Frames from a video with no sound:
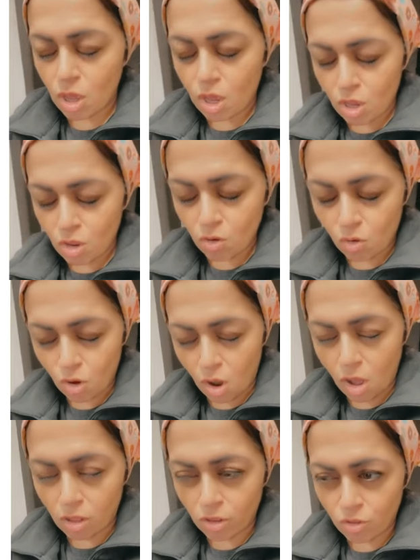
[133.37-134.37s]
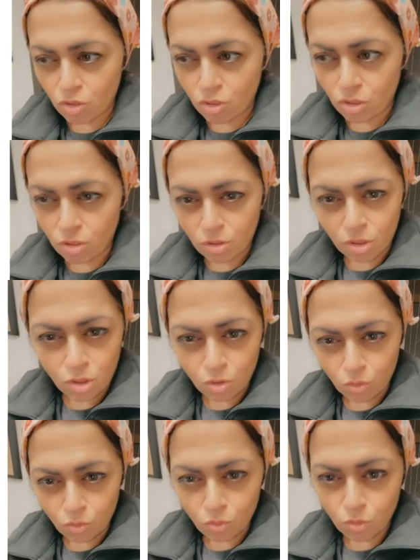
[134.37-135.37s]
your collagen, you
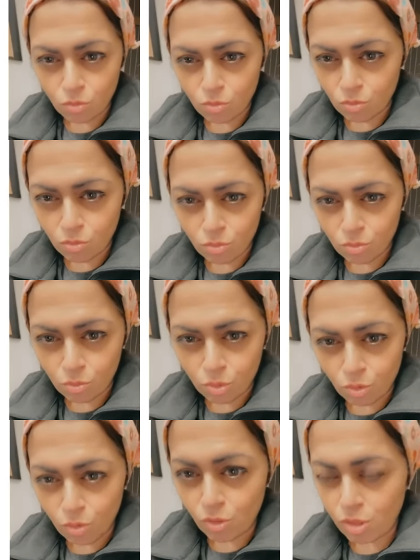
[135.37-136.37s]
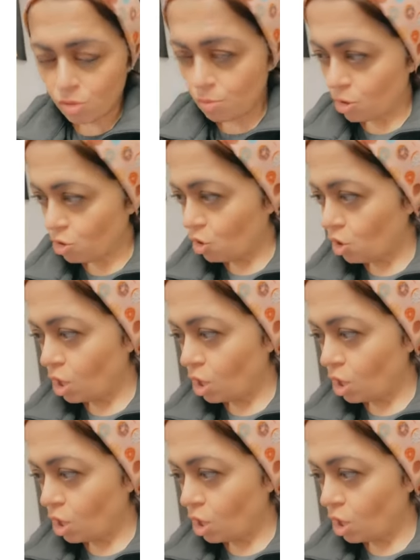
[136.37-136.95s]
don't produce as much